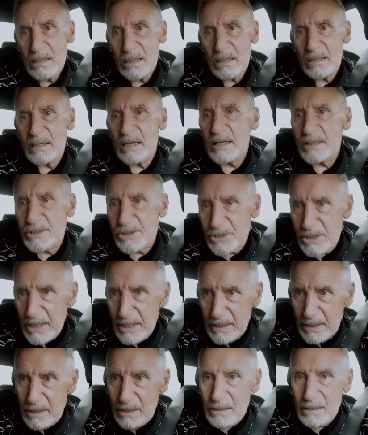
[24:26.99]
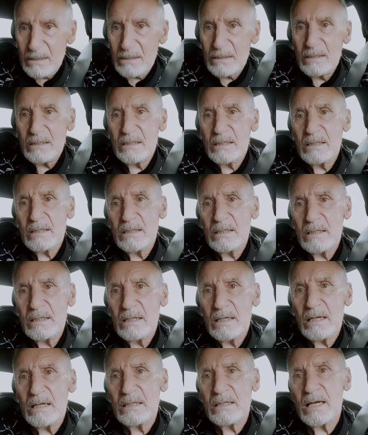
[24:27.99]
And I stay.
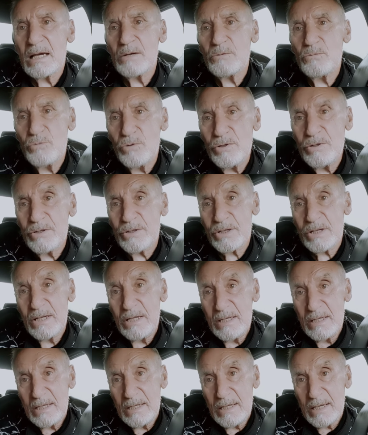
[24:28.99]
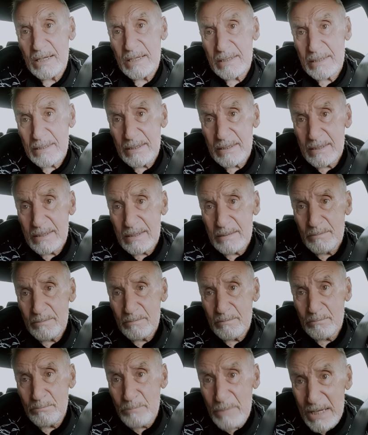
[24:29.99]
And I work at
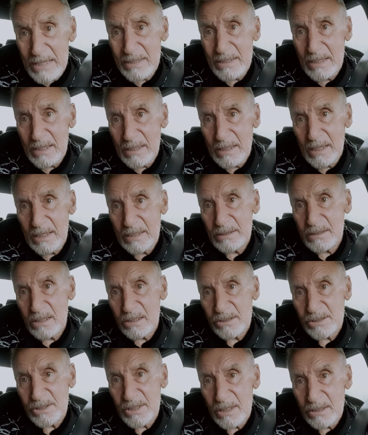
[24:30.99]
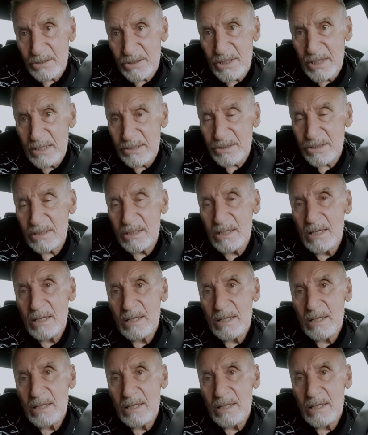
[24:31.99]
making it a success.